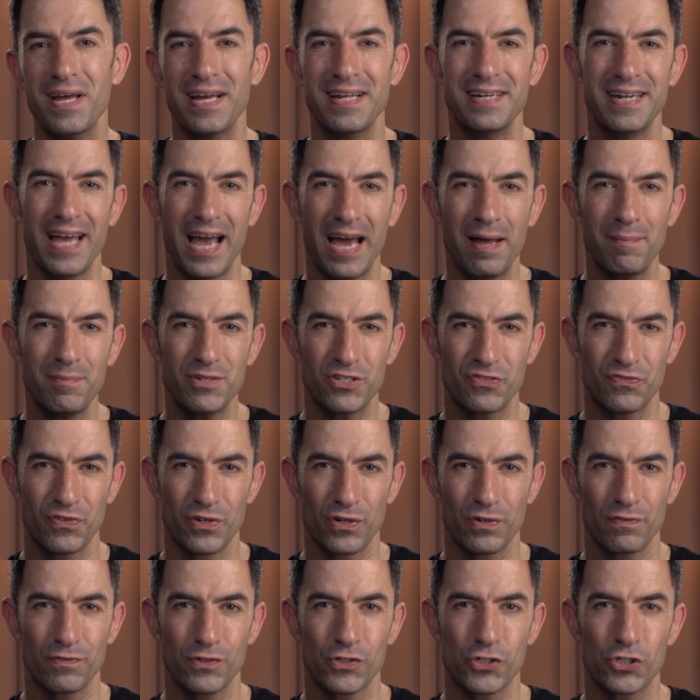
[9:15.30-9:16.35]
and atmosphere
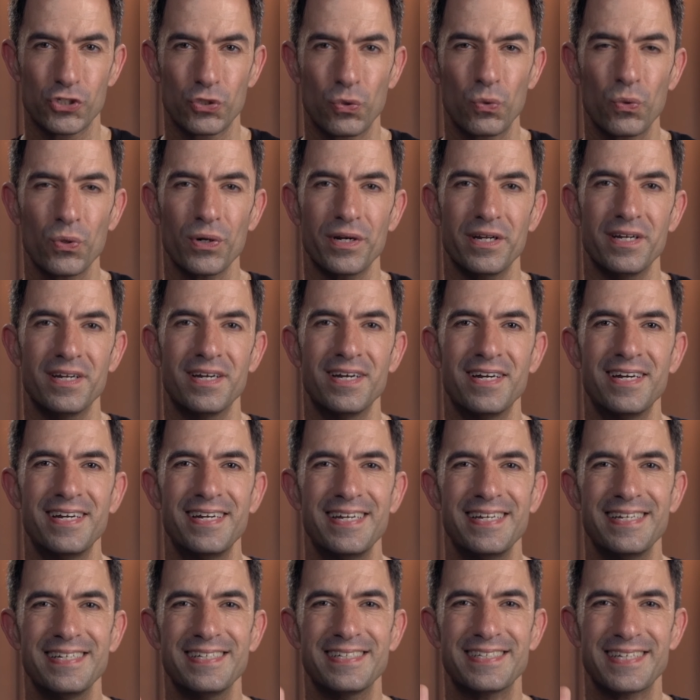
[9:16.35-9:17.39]
of your story
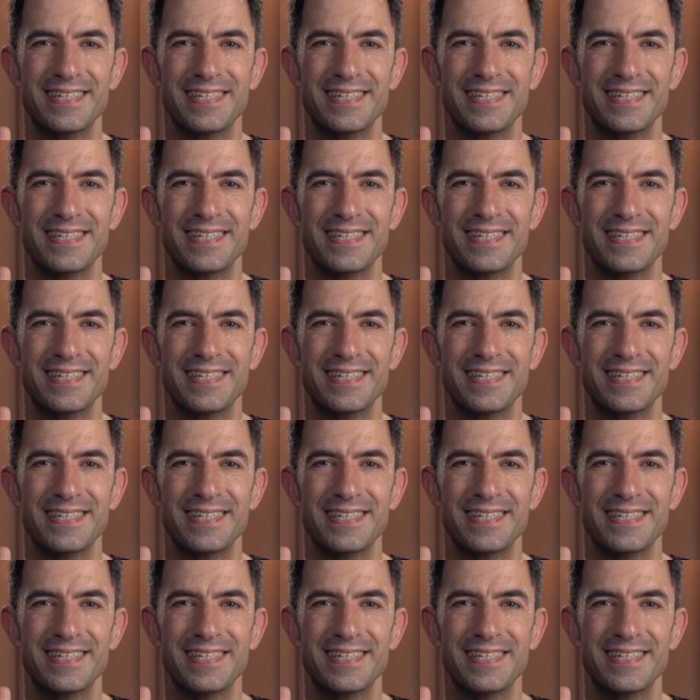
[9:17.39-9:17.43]
is